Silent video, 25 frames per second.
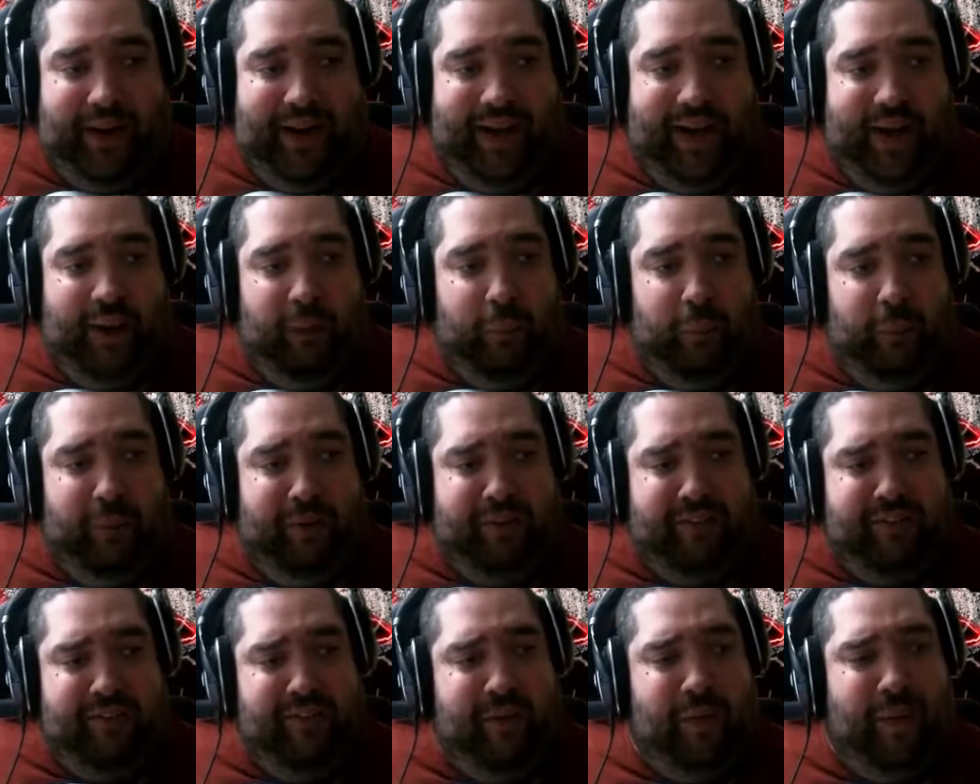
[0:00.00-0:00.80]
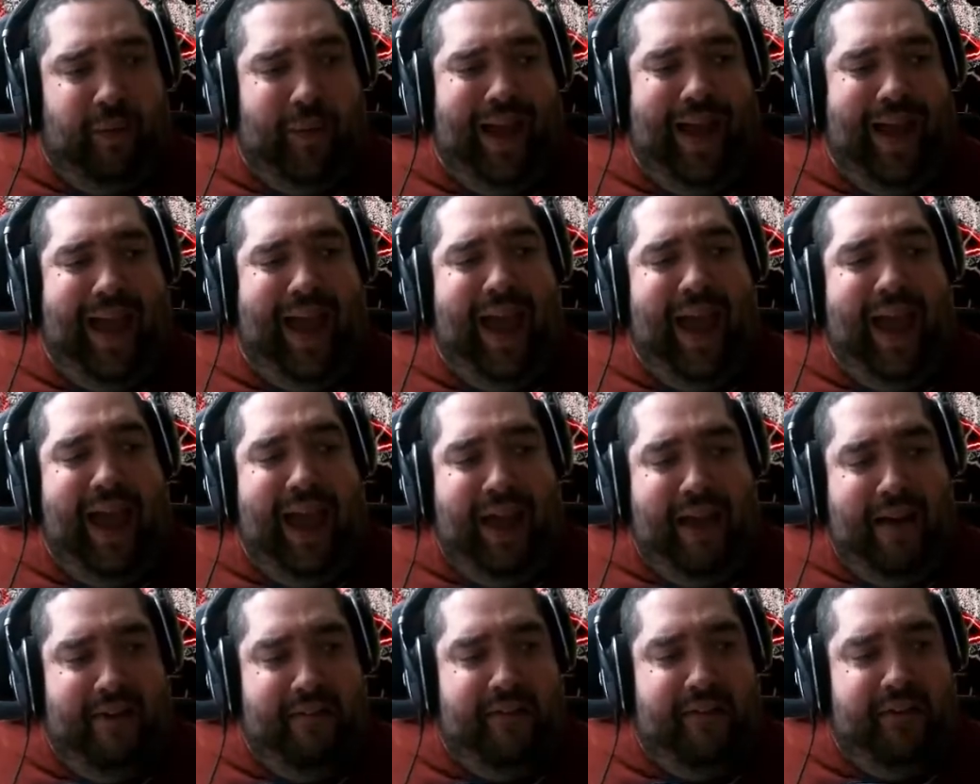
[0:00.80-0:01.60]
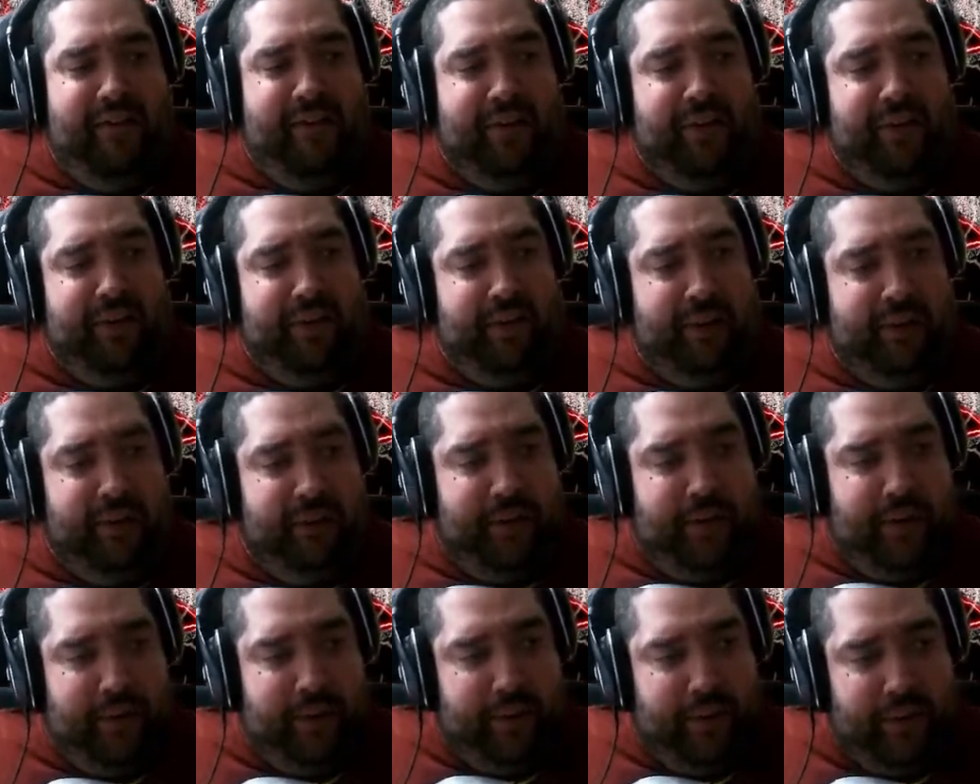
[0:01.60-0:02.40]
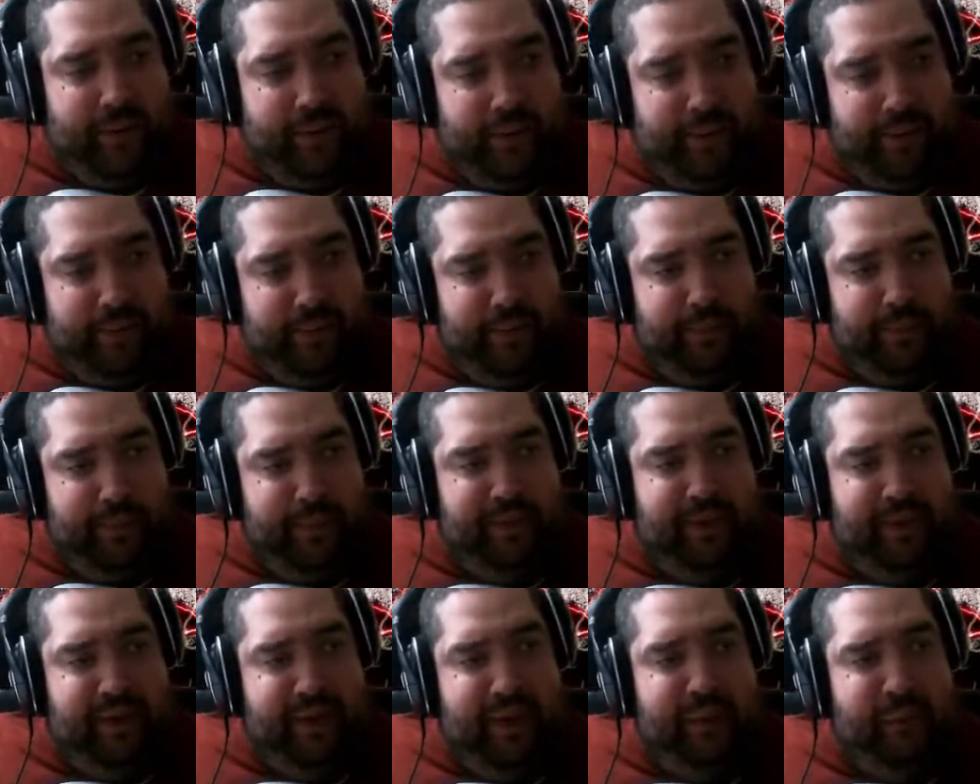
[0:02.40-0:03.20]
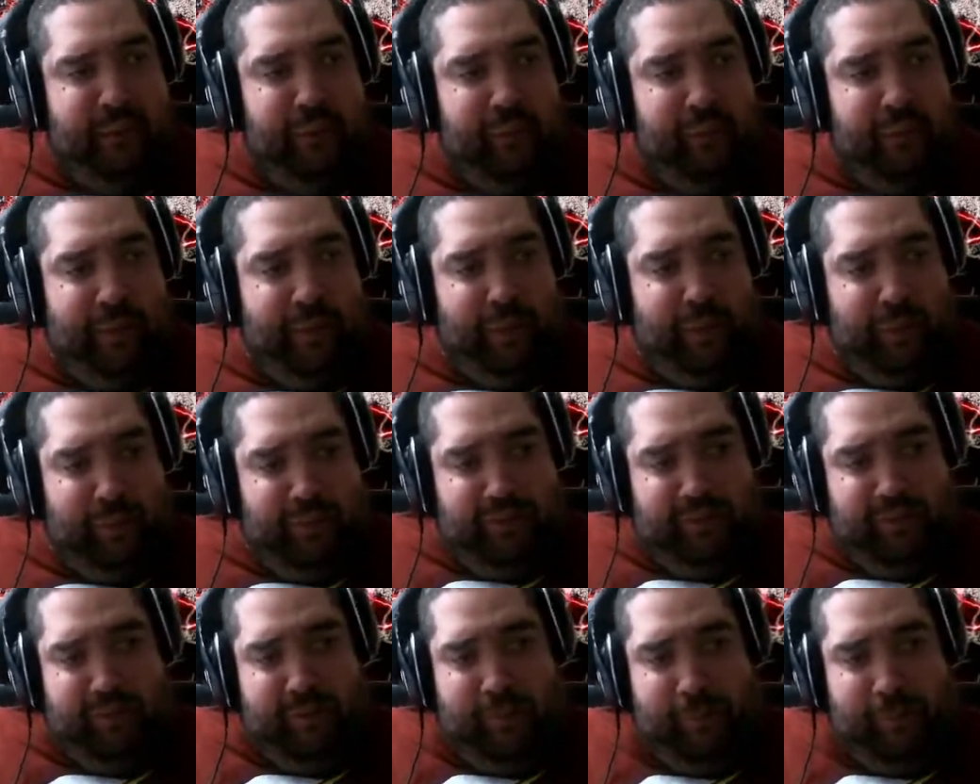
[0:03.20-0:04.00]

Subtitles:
We still have where is it?